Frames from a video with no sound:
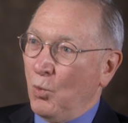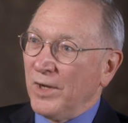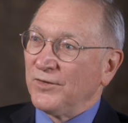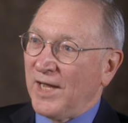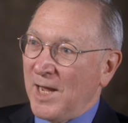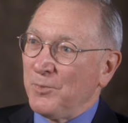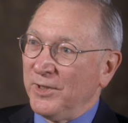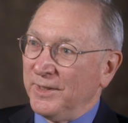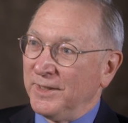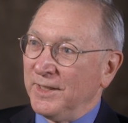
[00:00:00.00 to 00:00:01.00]
what's
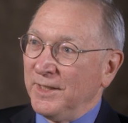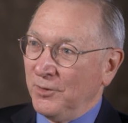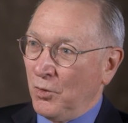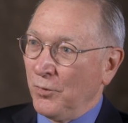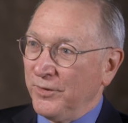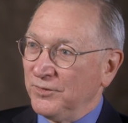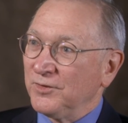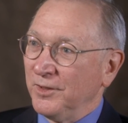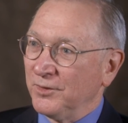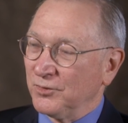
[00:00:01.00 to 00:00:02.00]
happening in all these
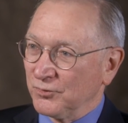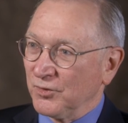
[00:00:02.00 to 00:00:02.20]
clinical